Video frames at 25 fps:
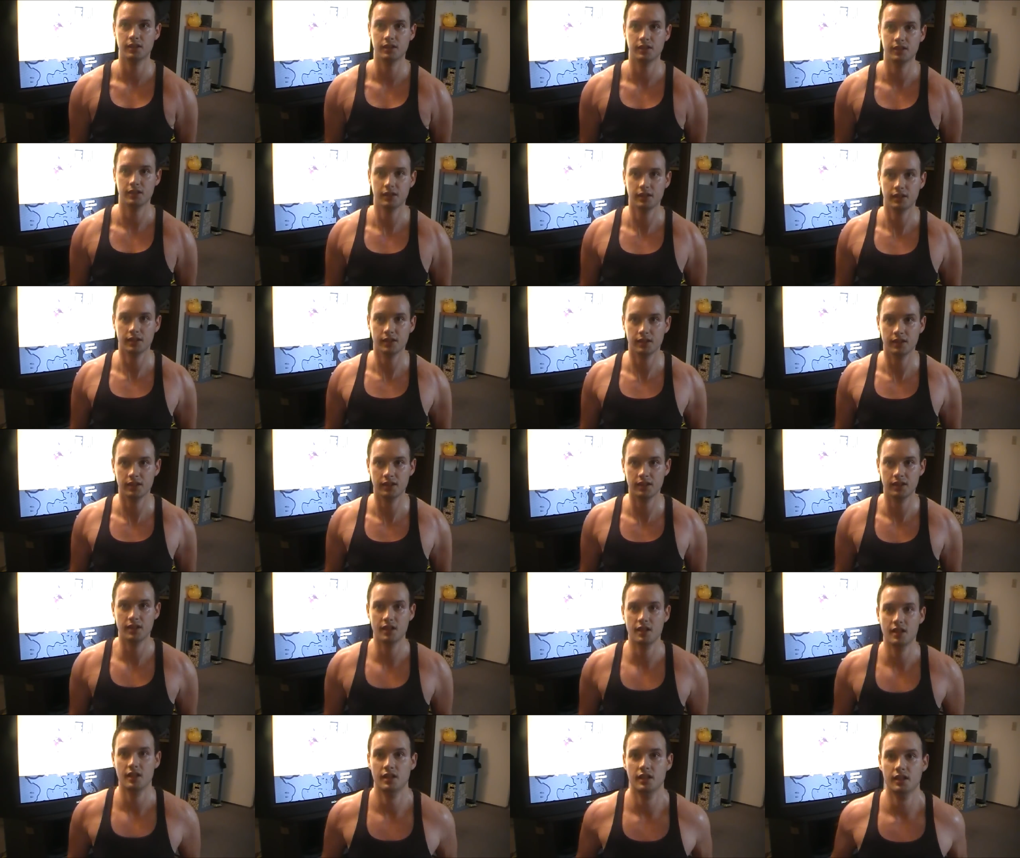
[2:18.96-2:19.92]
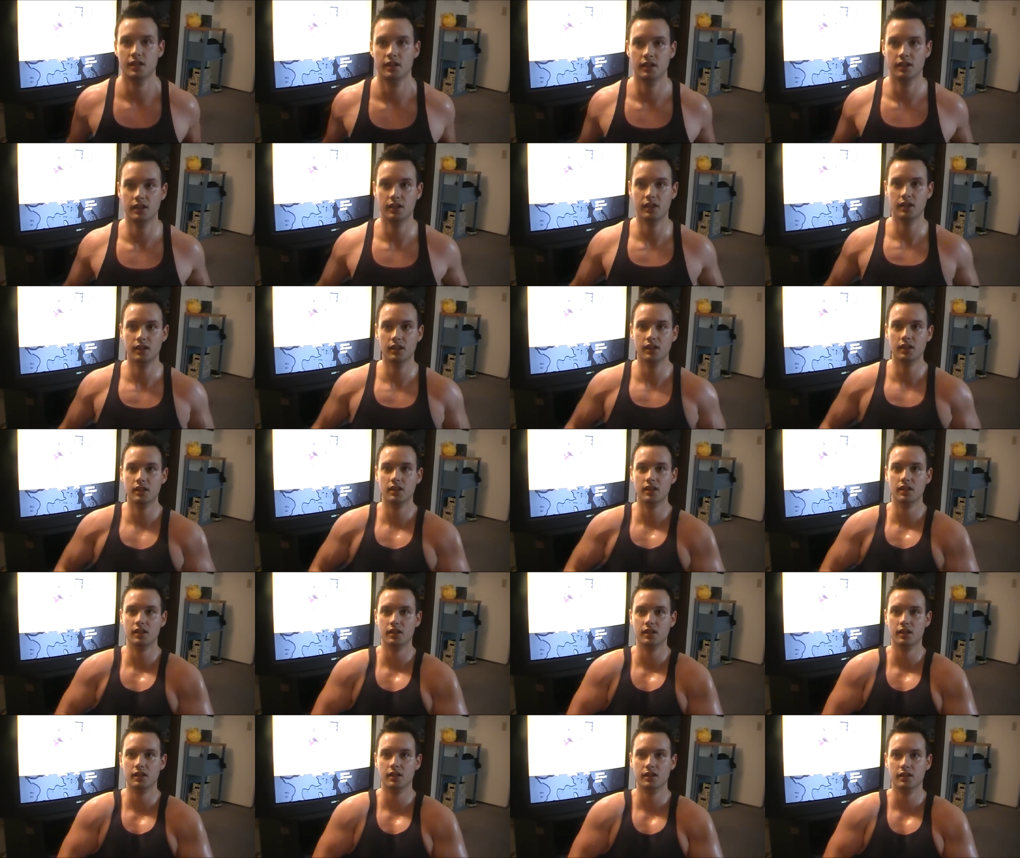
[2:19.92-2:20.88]

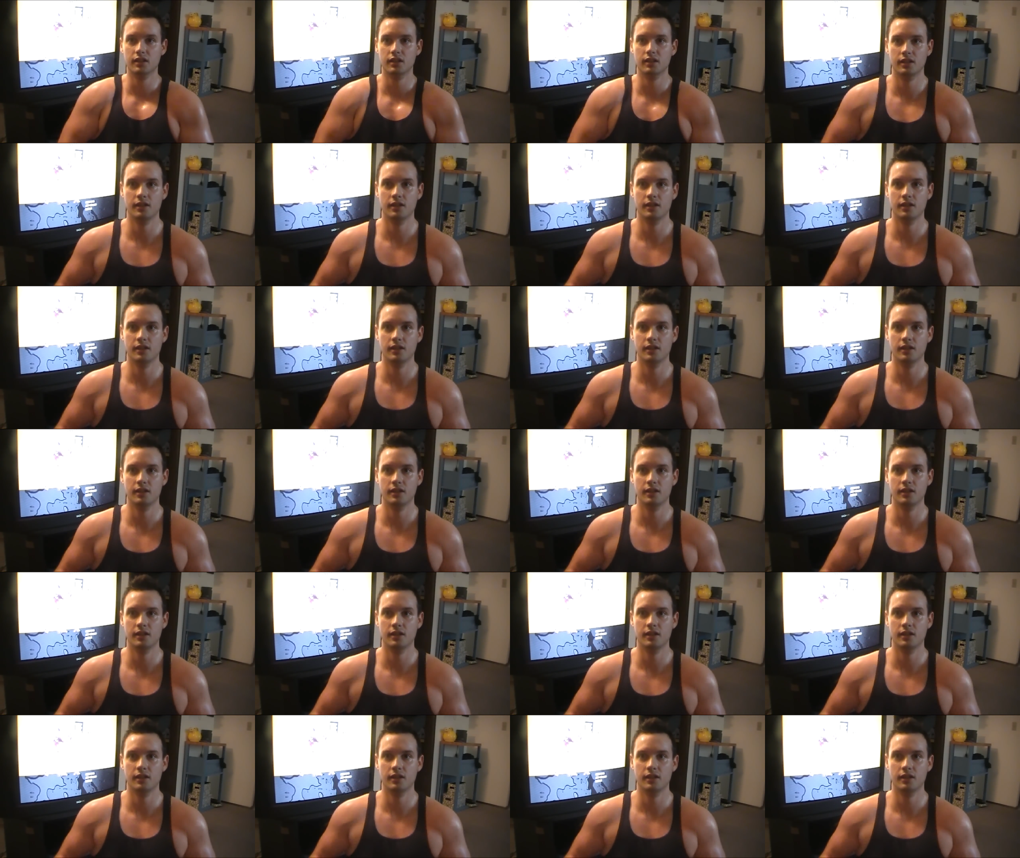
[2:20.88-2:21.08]
(silence)